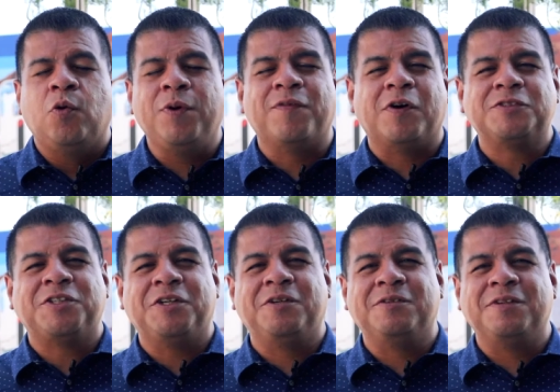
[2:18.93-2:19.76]
We've
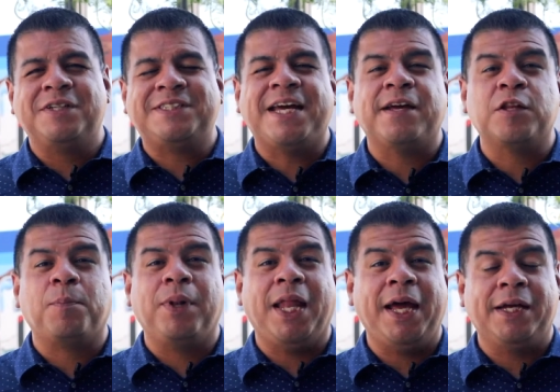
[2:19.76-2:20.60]
also taken the
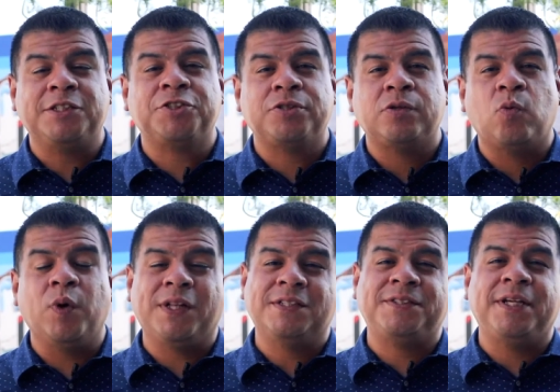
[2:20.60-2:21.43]
pledge
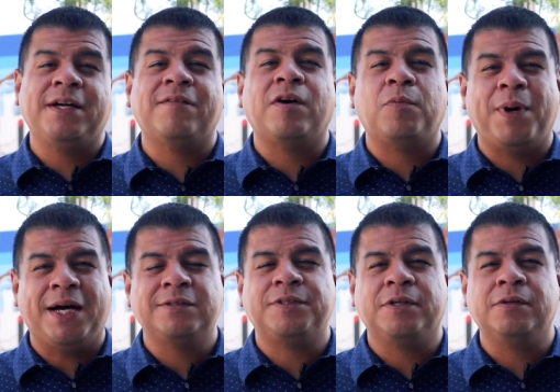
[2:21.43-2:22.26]
with the city of El
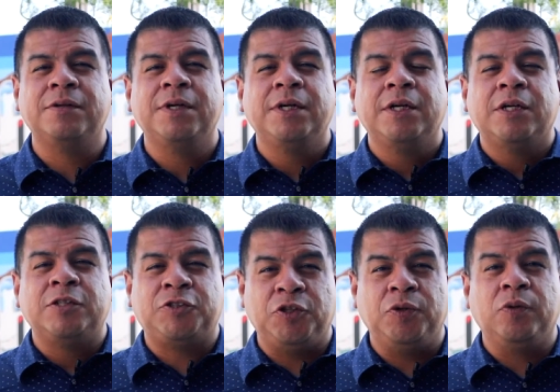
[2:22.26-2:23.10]
Paso
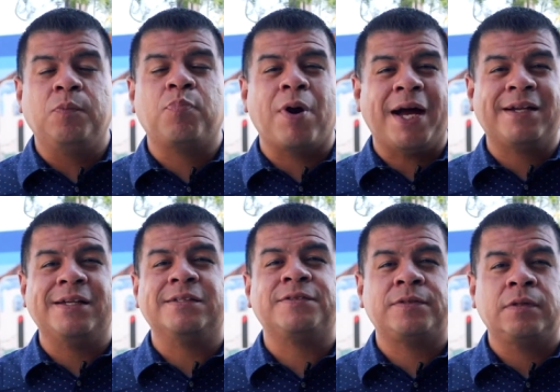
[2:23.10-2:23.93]
to
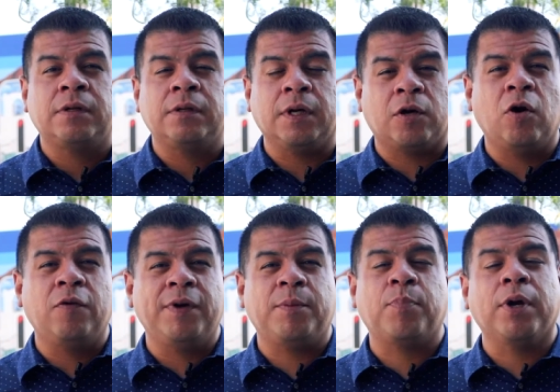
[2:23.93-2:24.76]
practice the
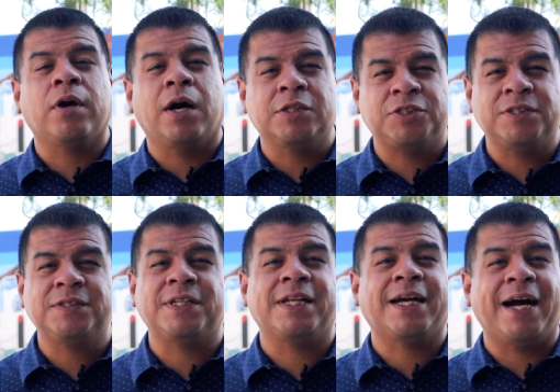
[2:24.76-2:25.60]
COVID
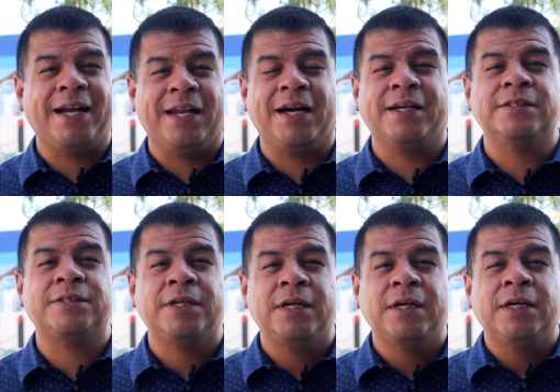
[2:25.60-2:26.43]
precautions and the
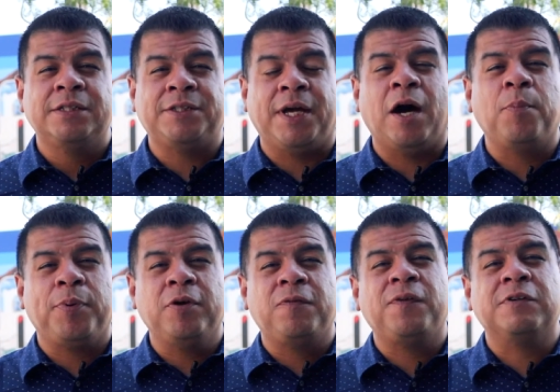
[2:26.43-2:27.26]
guidelines to help
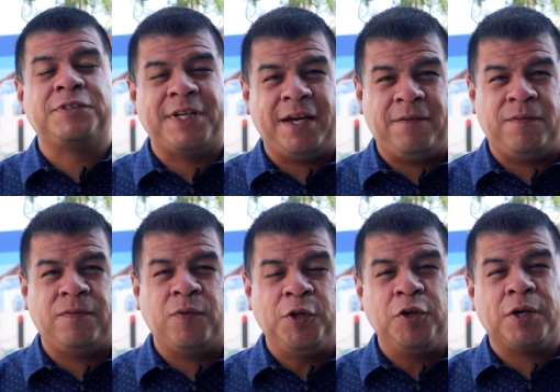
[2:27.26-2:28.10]
you feel safe
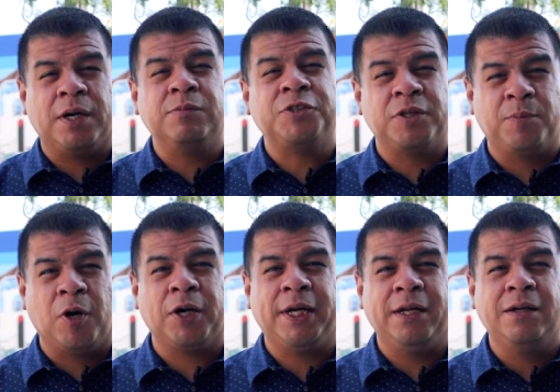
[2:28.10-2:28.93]
when you come to the
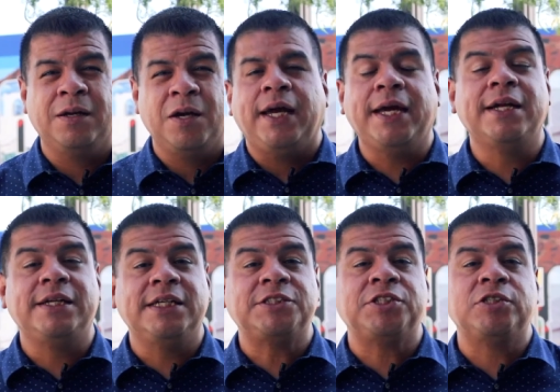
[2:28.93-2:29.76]
market. In
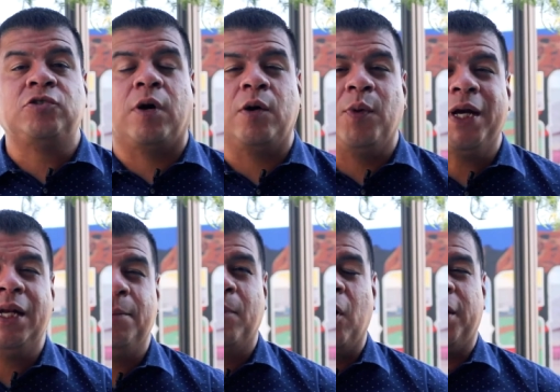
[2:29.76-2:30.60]
addition to our
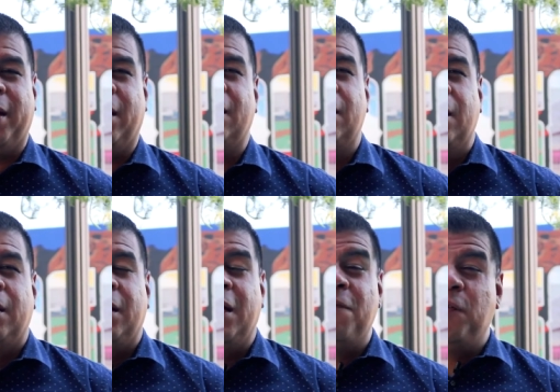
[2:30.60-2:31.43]
weekly market,
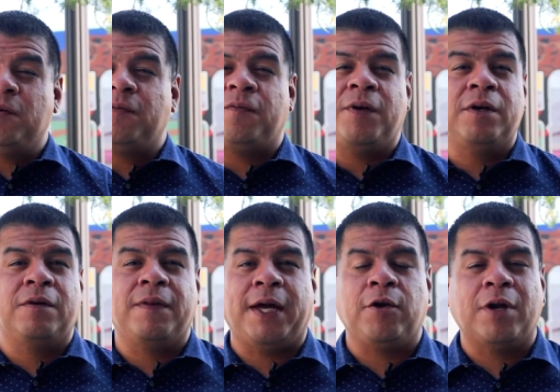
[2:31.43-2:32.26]
if you
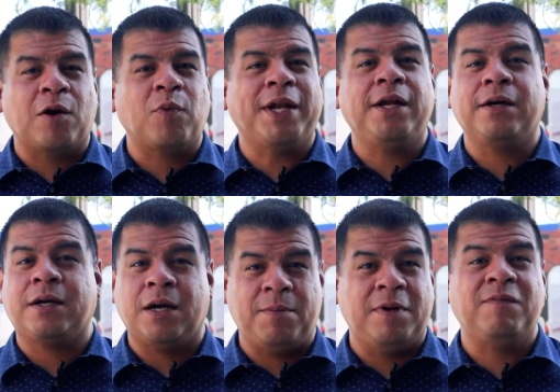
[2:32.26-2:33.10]
feel that you're not ready to
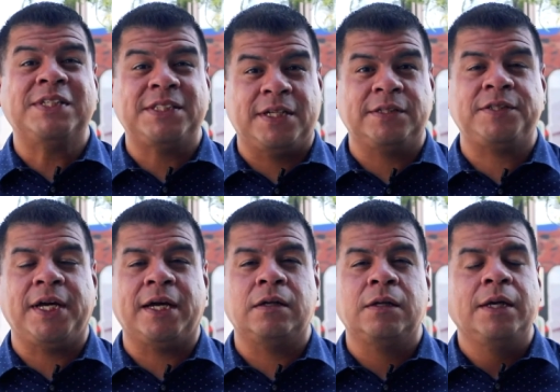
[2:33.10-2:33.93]
come and visit us
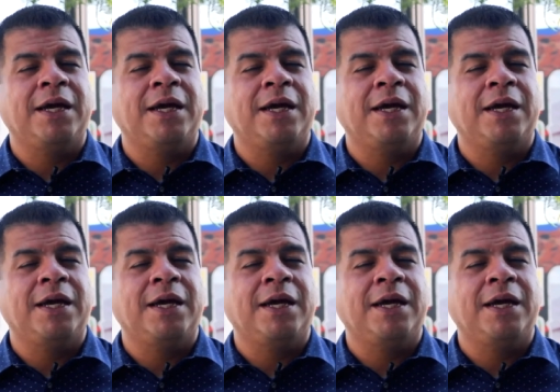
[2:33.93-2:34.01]
yet,